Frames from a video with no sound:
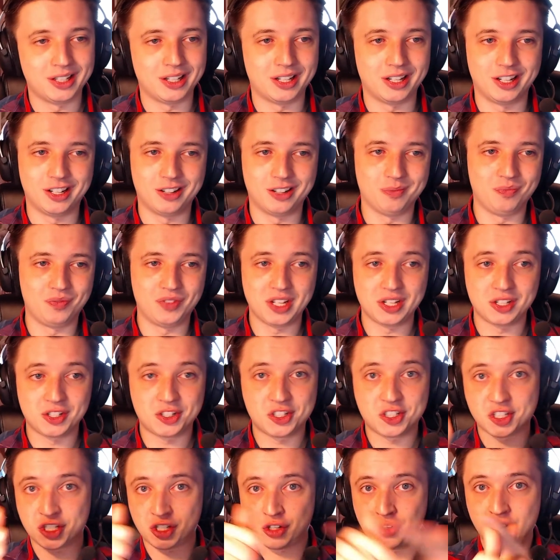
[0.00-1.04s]
Um, there's
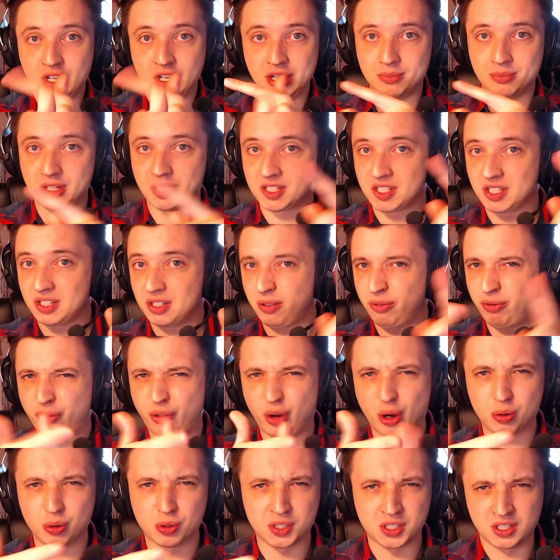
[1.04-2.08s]
Scream, there's In the
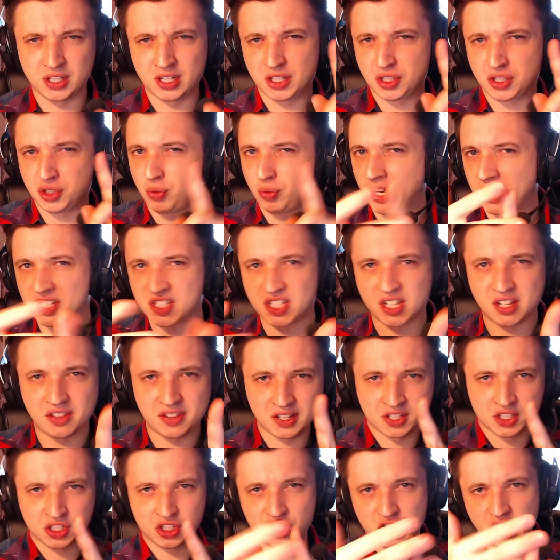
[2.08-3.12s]
Frozen, there's Red Sun,
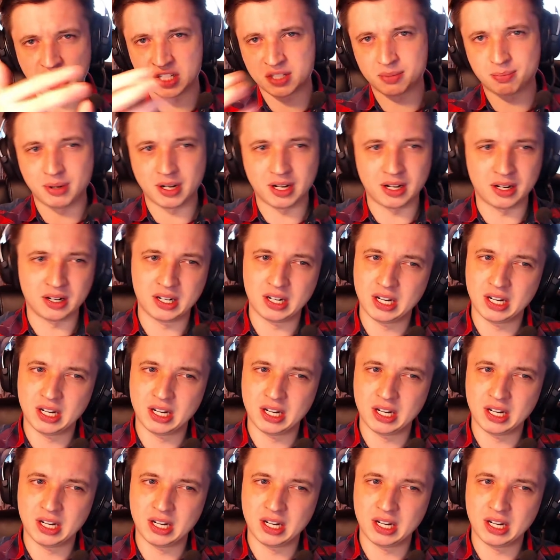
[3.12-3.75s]
there's Jazz Bar.